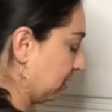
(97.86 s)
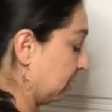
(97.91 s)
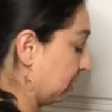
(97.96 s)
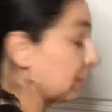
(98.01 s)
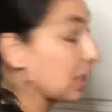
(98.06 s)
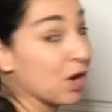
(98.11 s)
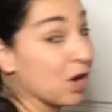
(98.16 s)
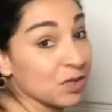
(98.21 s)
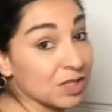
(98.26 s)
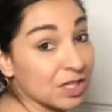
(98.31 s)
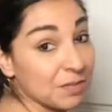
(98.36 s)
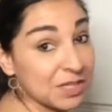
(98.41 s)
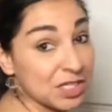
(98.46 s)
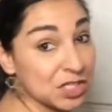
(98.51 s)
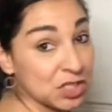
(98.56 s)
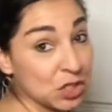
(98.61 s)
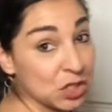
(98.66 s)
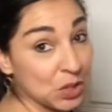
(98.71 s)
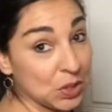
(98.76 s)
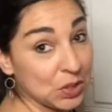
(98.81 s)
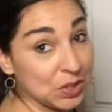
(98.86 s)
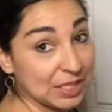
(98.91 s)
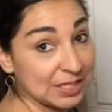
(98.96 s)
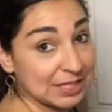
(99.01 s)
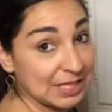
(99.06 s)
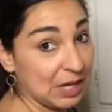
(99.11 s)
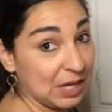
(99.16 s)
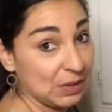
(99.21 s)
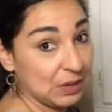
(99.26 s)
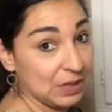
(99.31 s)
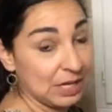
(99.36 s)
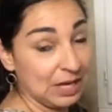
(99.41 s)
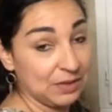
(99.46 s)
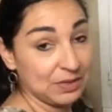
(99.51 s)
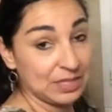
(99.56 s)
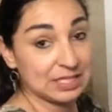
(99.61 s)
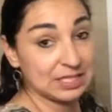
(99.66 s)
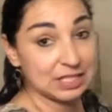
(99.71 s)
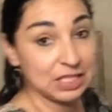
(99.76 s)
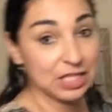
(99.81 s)
So let me show you this how
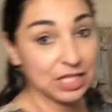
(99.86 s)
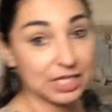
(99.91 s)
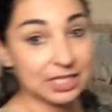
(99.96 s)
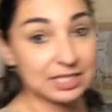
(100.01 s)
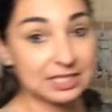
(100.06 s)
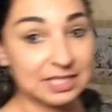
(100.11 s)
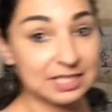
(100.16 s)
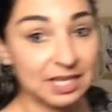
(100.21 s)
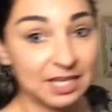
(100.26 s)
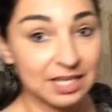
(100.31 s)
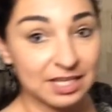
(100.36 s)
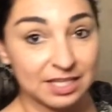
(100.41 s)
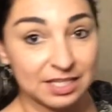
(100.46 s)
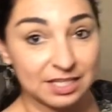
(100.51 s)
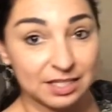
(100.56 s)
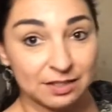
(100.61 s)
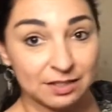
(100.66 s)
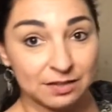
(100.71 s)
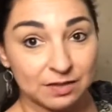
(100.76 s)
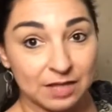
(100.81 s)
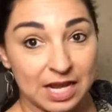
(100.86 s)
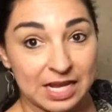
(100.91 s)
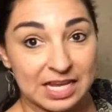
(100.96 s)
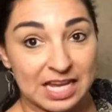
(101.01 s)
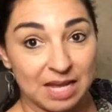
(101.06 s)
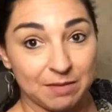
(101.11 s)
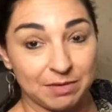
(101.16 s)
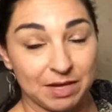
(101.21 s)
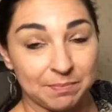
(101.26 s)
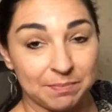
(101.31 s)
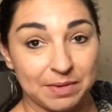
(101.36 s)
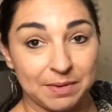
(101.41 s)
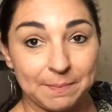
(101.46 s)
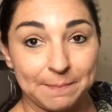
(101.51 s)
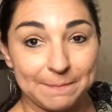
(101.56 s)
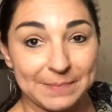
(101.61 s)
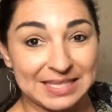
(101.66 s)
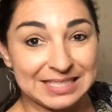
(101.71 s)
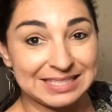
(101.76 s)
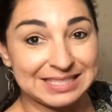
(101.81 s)
this looks. It came up
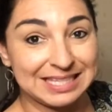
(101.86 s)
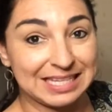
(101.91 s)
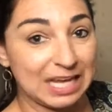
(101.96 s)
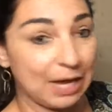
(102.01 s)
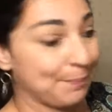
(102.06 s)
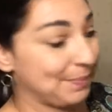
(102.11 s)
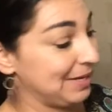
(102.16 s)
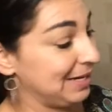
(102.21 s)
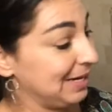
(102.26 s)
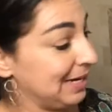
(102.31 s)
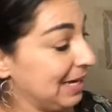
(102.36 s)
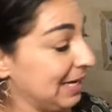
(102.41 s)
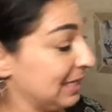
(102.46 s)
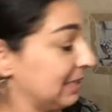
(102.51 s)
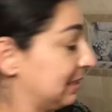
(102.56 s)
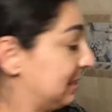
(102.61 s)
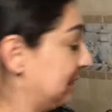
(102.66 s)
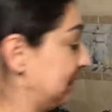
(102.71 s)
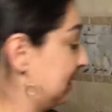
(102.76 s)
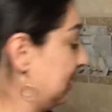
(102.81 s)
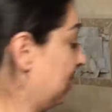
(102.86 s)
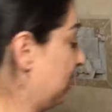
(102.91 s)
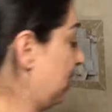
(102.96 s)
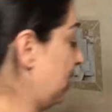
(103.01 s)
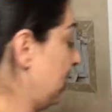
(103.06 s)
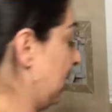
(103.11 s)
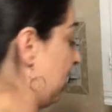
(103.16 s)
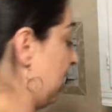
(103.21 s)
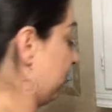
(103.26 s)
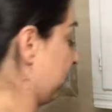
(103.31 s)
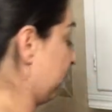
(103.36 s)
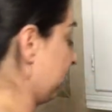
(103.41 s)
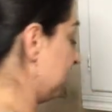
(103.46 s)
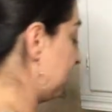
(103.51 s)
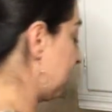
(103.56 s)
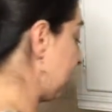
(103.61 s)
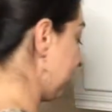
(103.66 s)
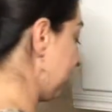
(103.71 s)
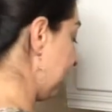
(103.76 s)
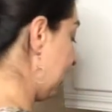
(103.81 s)
mixing up nice and
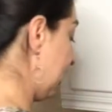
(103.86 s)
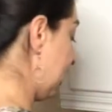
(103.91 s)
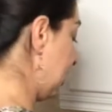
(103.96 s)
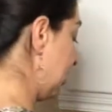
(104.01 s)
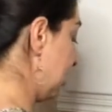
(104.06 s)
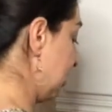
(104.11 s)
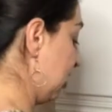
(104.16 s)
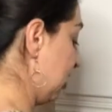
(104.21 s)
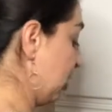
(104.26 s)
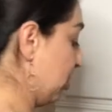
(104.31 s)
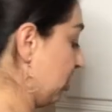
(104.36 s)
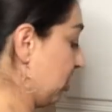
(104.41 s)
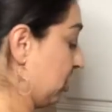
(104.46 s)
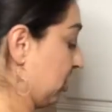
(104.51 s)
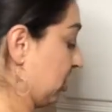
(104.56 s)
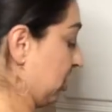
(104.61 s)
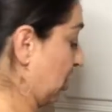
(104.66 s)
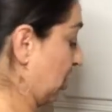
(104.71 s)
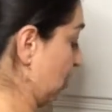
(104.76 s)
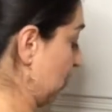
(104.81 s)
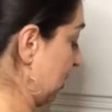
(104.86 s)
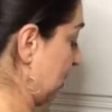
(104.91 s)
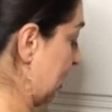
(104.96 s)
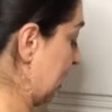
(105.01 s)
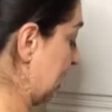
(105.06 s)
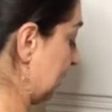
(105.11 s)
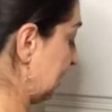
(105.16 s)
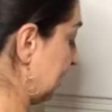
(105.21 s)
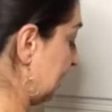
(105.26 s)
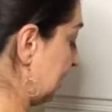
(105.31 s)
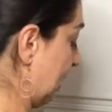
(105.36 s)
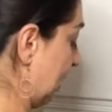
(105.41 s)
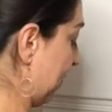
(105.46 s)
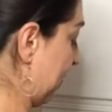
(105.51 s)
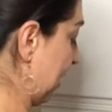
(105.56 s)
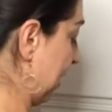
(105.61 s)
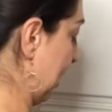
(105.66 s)
fluffy. So next I'm going